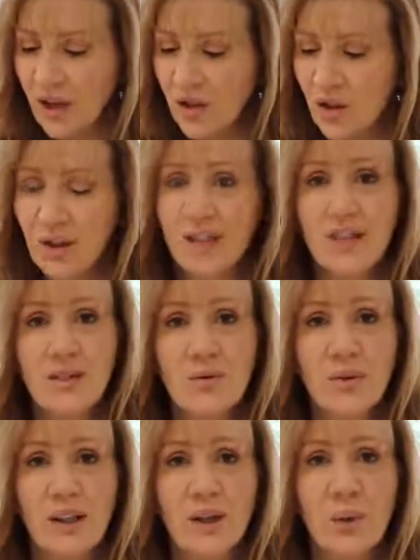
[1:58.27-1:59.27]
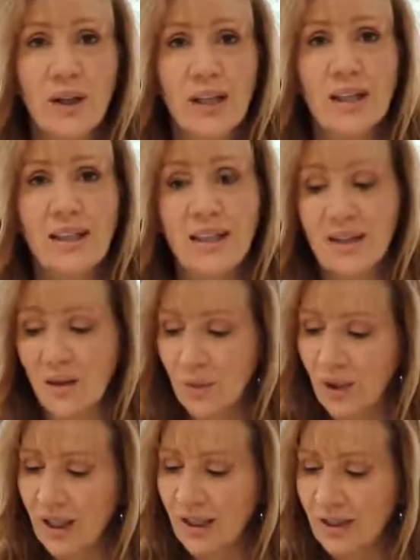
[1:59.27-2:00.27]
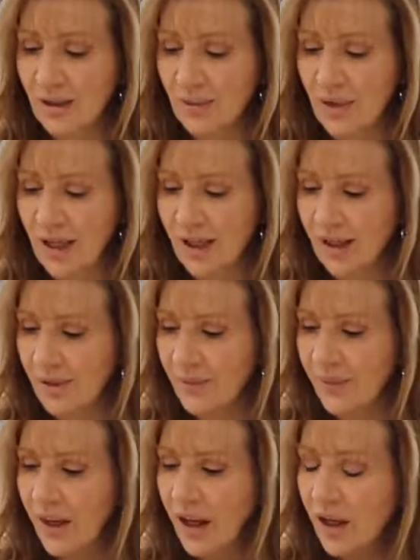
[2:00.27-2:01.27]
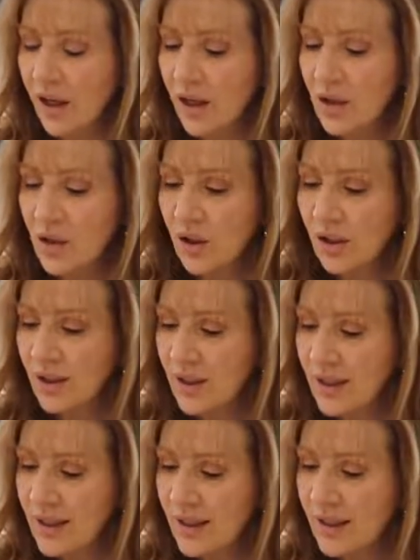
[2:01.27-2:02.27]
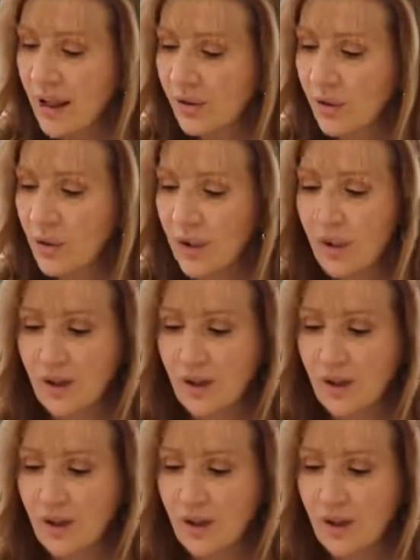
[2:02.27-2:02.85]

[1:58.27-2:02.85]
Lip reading: So this is a really quick and easy way to make it. So you just need to have all your